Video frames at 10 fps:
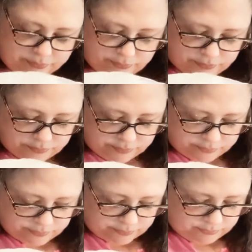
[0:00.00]

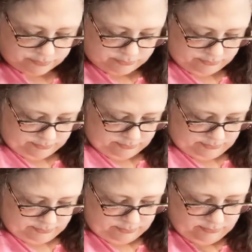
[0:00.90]

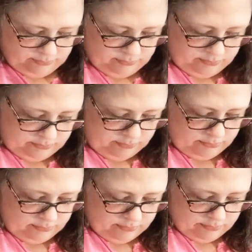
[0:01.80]

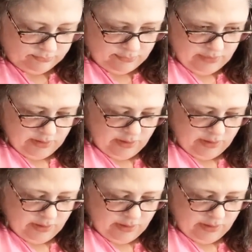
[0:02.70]
No one is speaking in this clip.